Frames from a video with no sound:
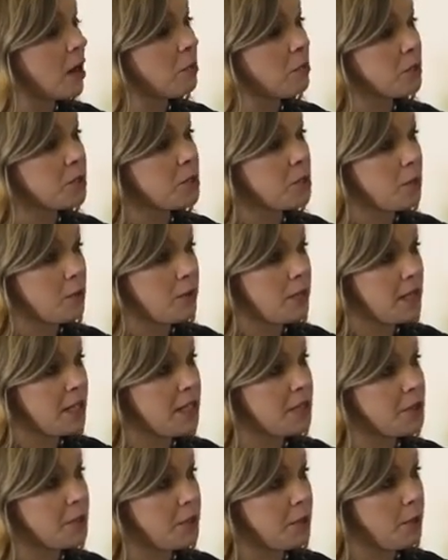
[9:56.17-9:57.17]

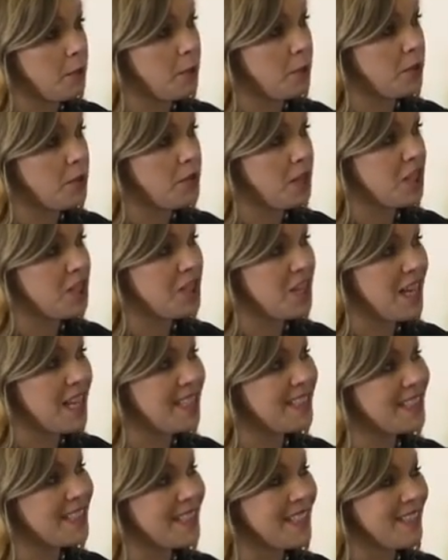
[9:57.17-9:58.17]
opportunity to, such
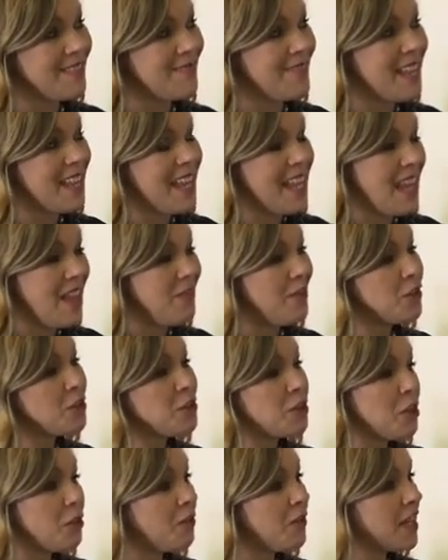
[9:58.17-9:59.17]
as if your
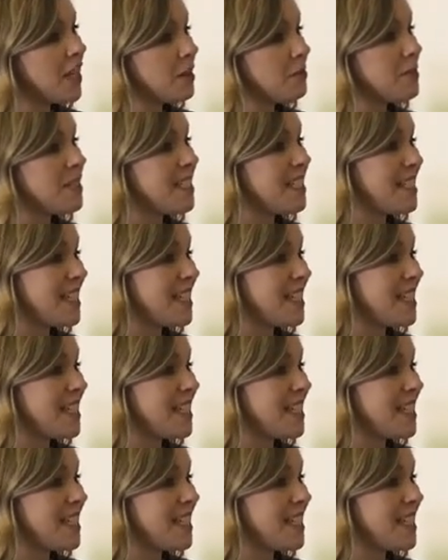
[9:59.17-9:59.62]
sofa comes in